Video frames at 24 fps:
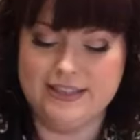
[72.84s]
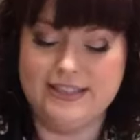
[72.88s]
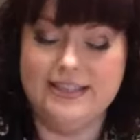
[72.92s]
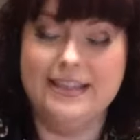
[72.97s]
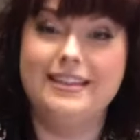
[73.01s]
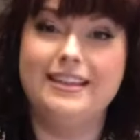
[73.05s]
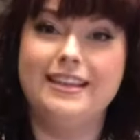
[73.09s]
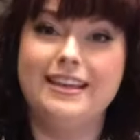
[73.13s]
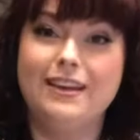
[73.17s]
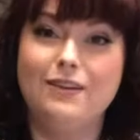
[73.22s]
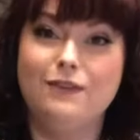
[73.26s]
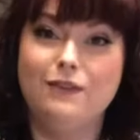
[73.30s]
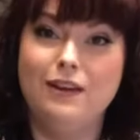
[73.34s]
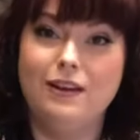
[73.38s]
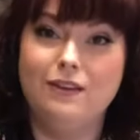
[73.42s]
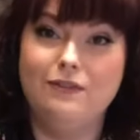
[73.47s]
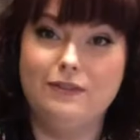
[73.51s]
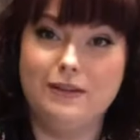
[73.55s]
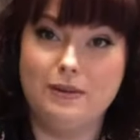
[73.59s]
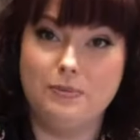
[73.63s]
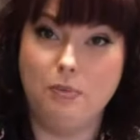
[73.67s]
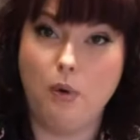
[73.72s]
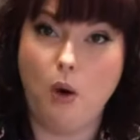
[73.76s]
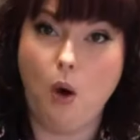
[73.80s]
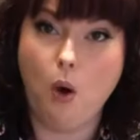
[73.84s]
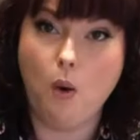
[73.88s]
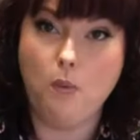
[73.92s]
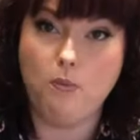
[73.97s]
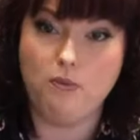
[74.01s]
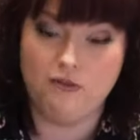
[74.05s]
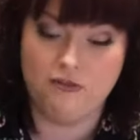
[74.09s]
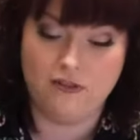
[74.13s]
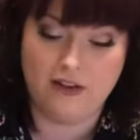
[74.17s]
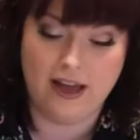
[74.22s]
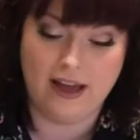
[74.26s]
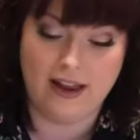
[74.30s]
just think they give a lovely
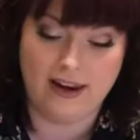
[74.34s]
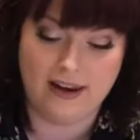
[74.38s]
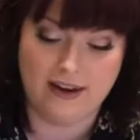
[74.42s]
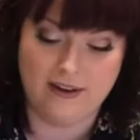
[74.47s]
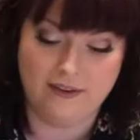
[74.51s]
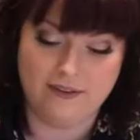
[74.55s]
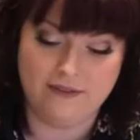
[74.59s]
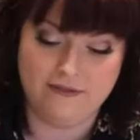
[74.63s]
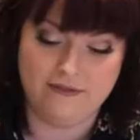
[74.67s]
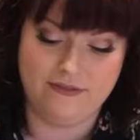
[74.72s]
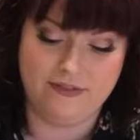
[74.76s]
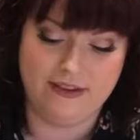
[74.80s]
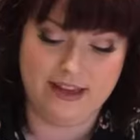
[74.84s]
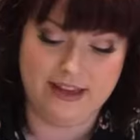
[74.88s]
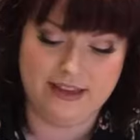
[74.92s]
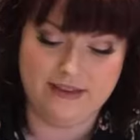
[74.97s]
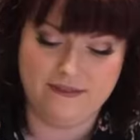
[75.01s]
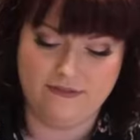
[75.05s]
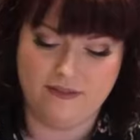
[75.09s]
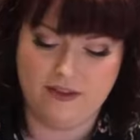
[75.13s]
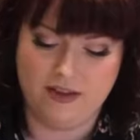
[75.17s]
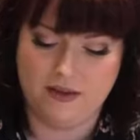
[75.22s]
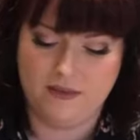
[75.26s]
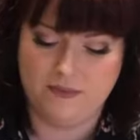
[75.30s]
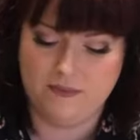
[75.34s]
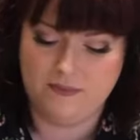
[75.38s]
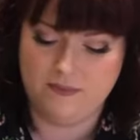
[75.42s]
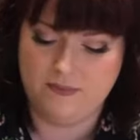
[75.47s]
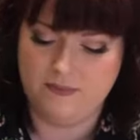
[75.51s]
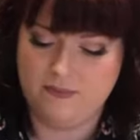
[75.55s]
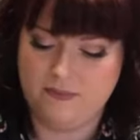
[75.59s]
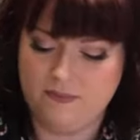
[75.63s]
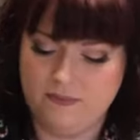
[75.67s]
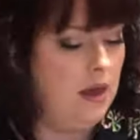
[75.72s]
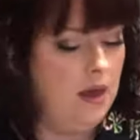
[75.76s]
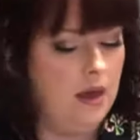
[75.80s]
pop of colour and flavour.
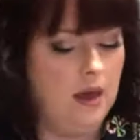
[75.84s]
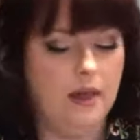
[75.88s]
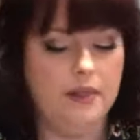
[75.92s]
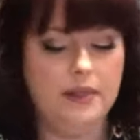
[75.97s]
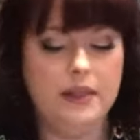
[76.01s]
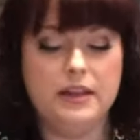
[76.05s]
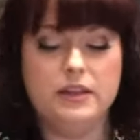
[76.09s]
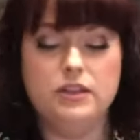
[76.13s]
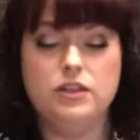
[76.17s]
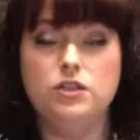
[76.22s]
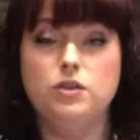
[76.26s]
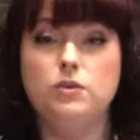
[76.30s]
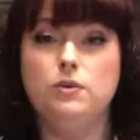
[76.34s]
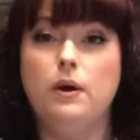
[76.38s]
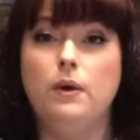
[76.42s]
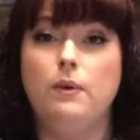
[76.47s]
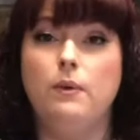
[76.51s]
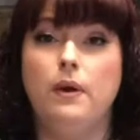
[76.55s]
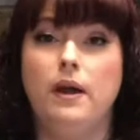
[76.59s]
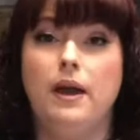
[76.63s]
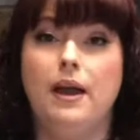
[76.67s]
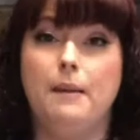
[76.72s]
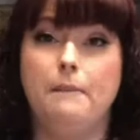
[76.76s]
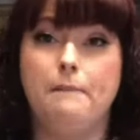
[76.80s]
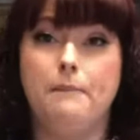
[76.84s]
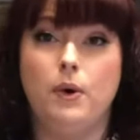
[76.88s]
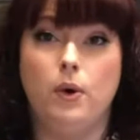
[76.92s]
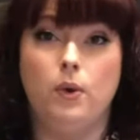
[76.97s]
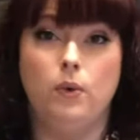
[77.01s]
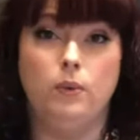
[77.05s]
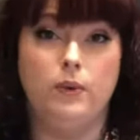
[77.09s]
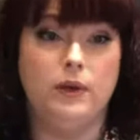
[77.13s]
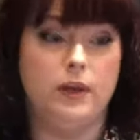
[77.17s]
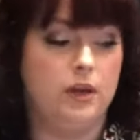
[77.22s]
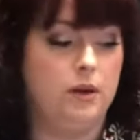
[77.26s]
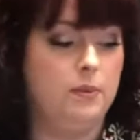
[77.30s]
And then to our
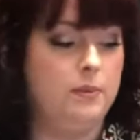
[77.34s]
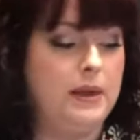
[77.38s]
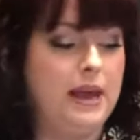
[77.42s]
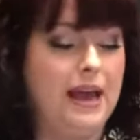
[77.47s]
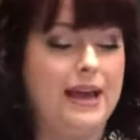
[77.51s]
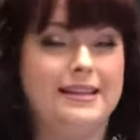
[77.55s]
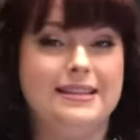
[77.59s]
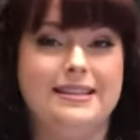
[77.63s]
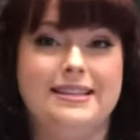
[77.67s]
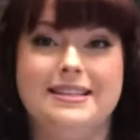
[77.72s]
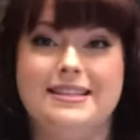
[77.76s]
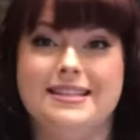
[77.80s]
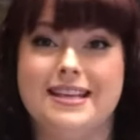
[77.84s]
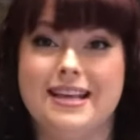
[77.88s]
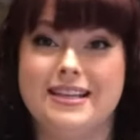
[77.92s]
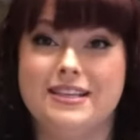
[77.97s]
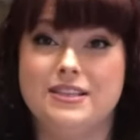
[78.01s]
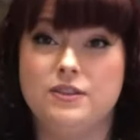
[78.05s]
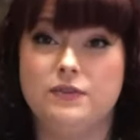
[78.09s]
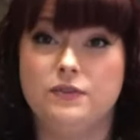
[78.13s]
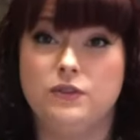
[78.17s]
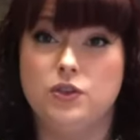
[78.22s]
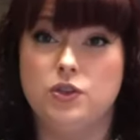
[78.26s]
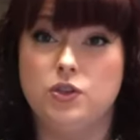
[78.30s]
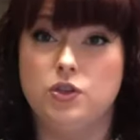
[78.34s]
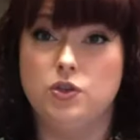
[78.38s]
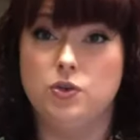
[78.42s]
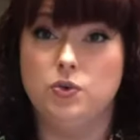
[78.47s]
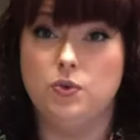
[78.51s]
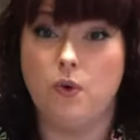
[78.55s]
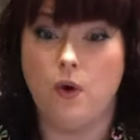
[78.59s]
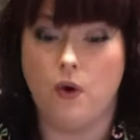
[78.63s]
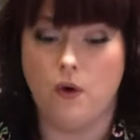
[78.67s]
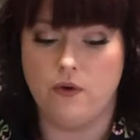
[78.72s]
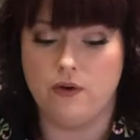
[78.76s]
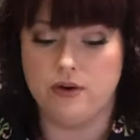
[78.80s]
bowl, we're going to be adding the zest of
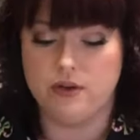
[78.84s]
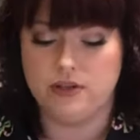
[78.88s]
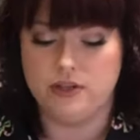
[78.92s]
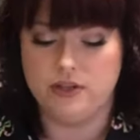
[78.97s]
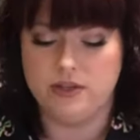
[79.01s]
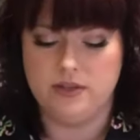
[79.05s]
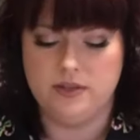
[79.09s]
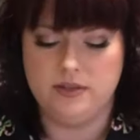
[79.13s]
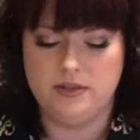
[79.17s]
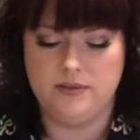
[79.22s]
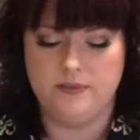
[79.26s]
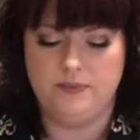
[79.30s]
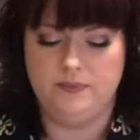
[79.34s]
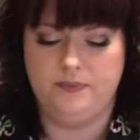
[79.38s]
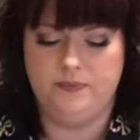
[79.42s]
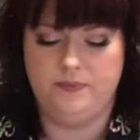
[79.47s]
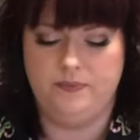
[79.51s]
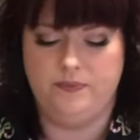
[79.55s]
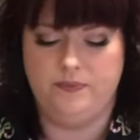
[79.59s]
2 oranges.